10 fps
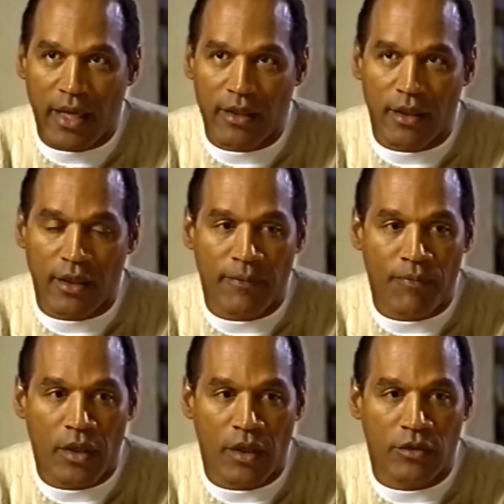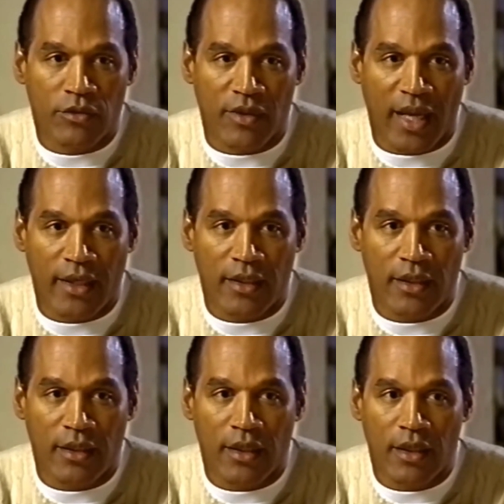Ronald Goldman in
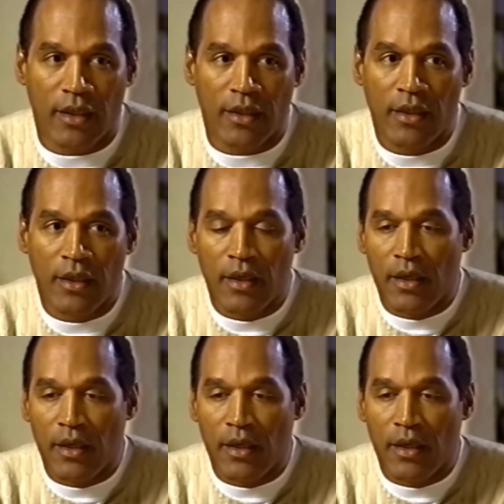1994.